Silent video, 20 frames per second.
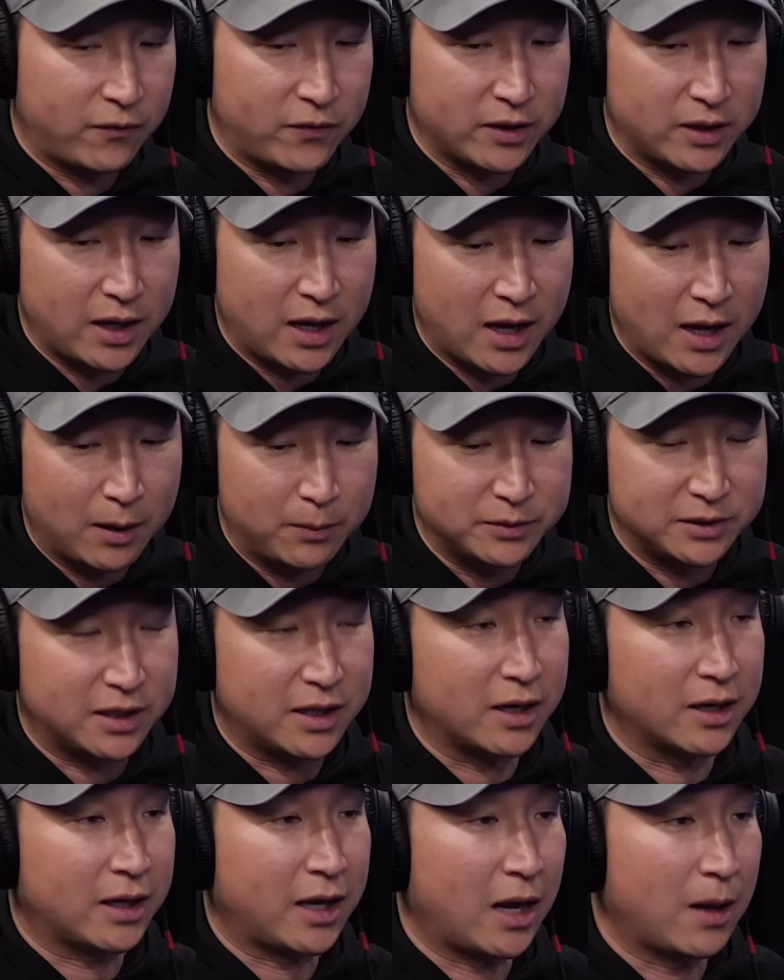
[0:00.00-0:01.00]
it helps
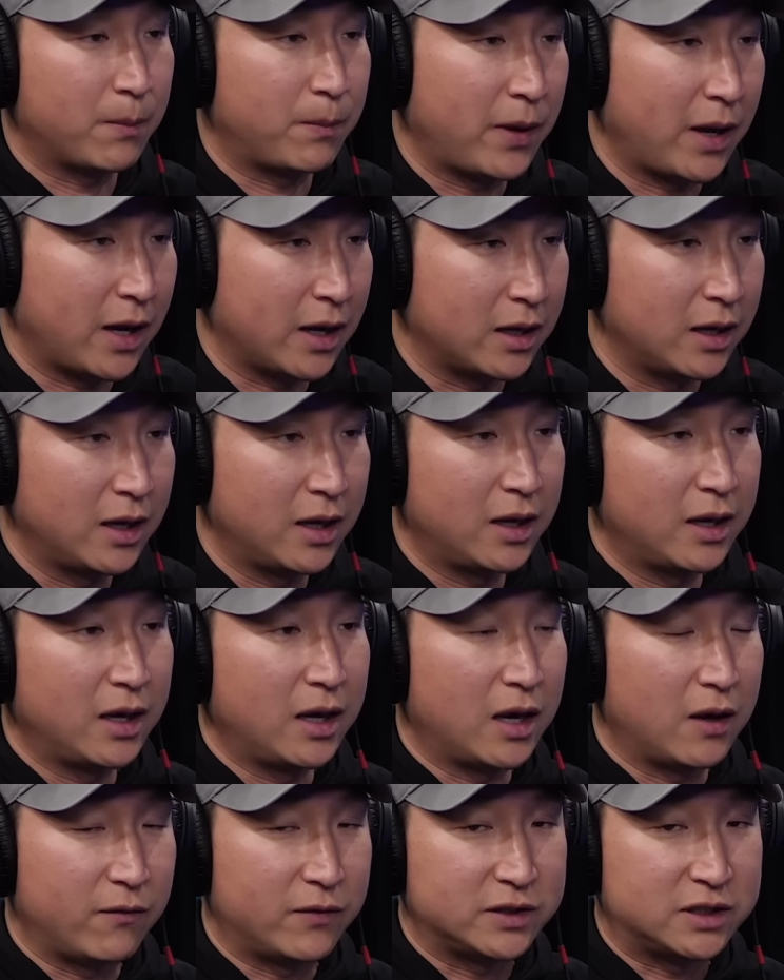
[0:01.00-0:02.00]
their campaign,
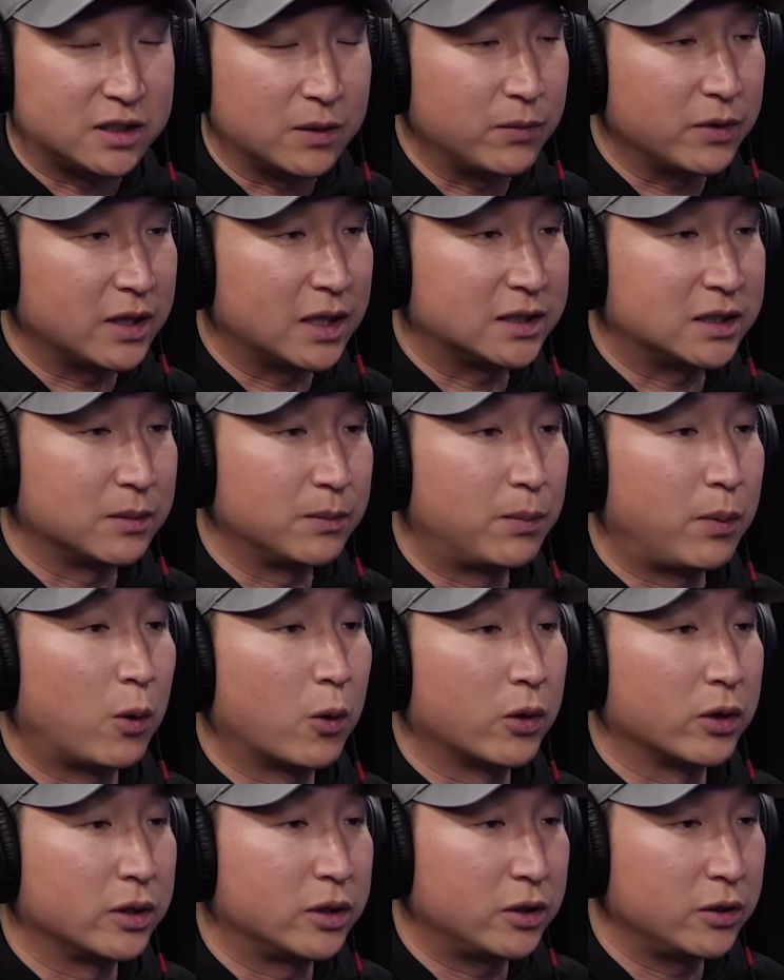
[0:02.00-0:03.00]
if it's something that's
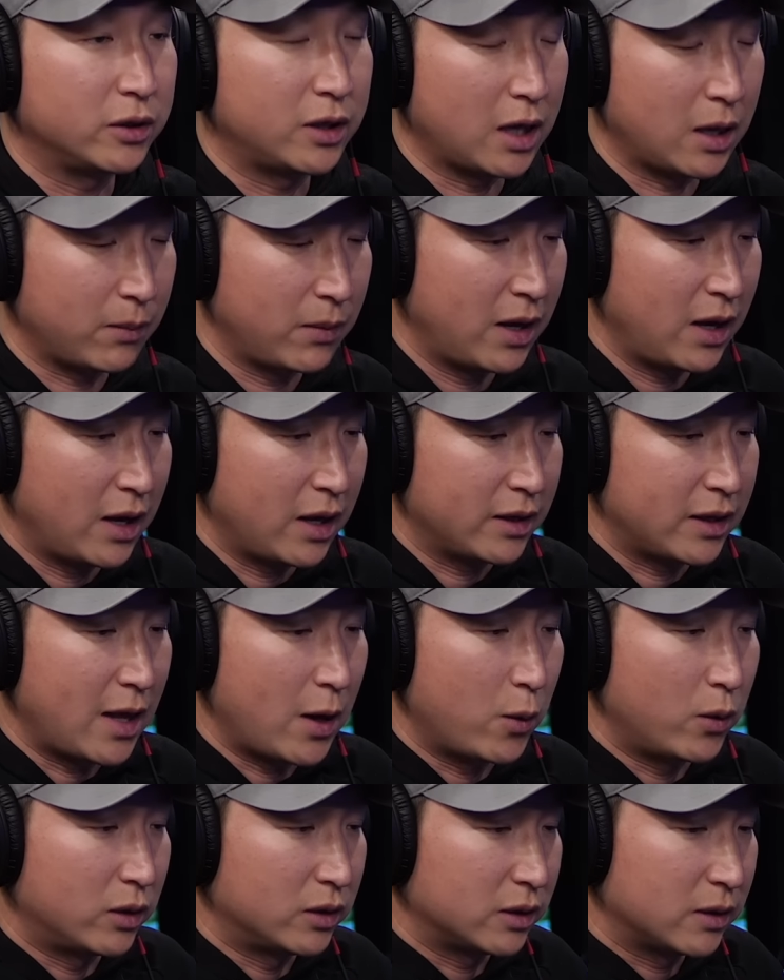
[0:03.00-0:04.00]
important to them, they
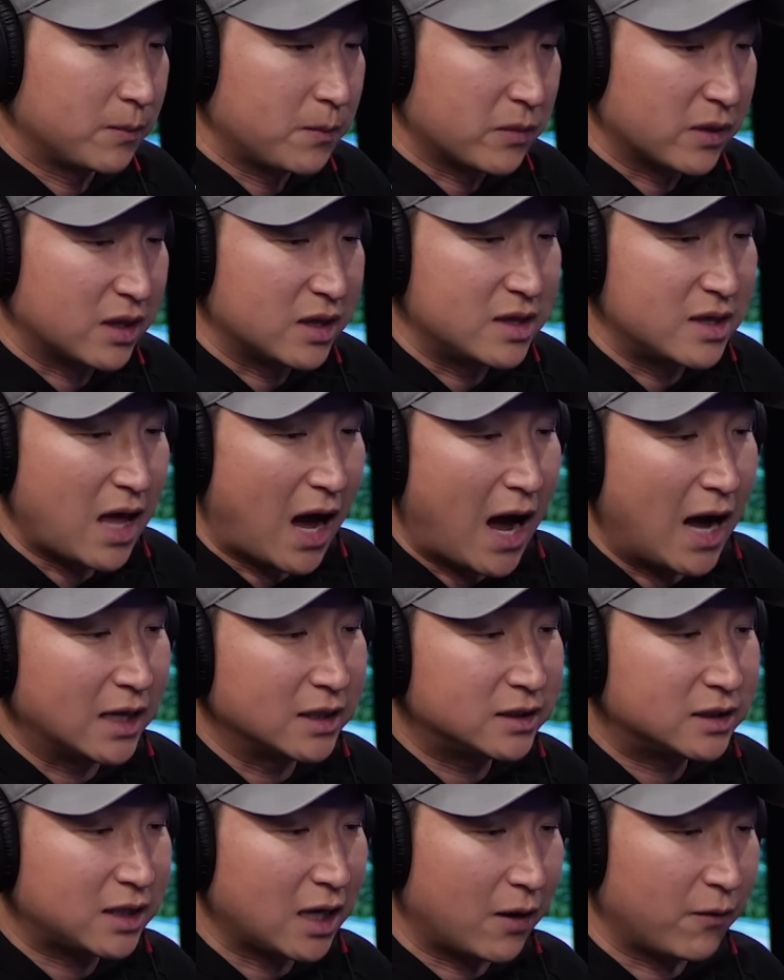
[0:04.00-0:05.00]
will
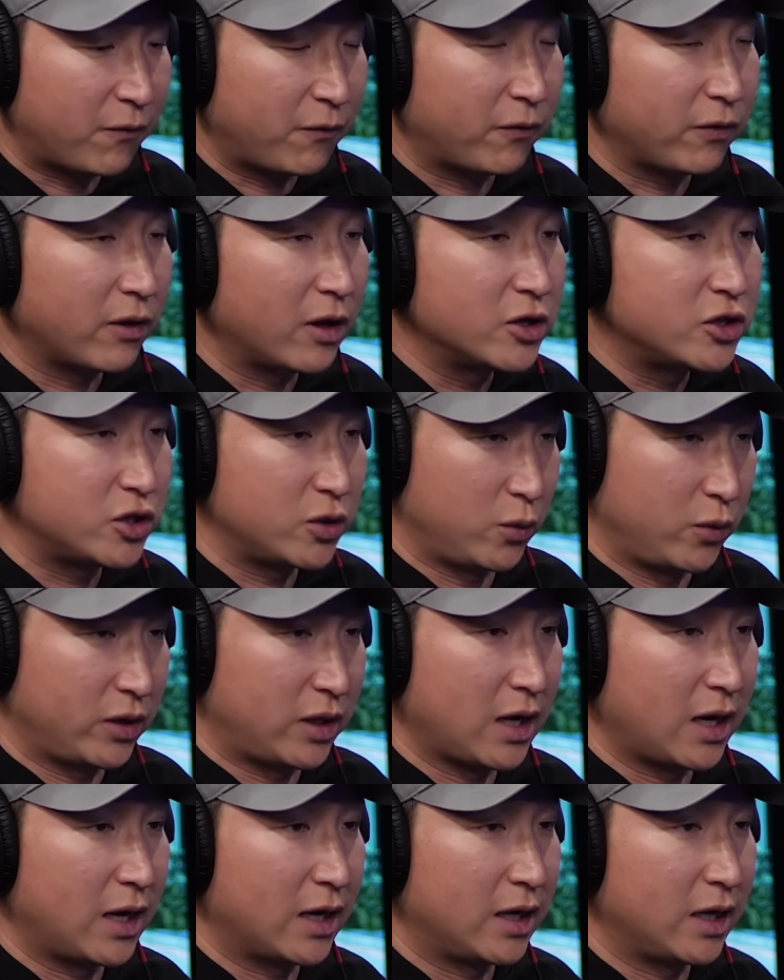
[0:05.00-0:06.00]
nonstop flood you with
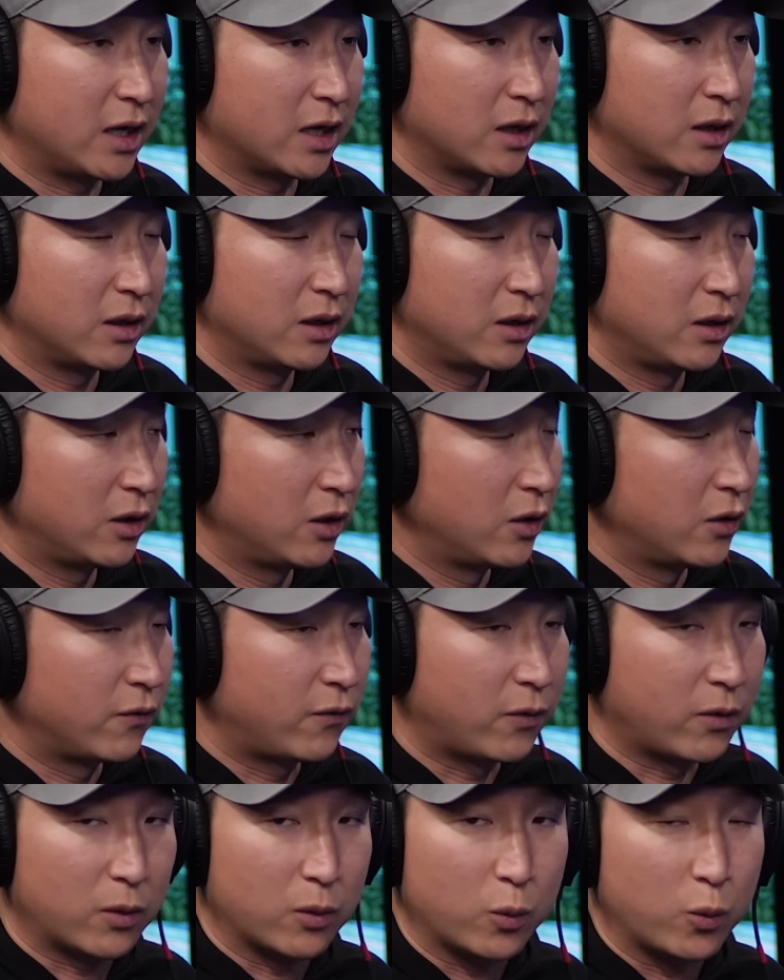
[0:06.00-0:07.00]
that idea
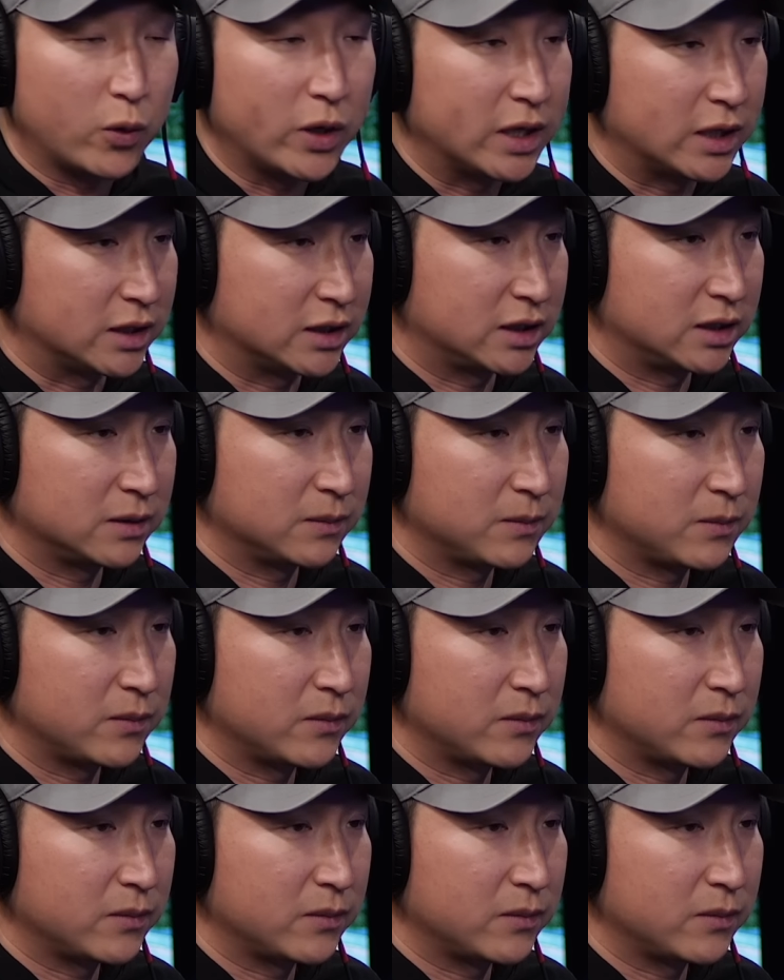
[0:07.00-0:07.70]
for weeks.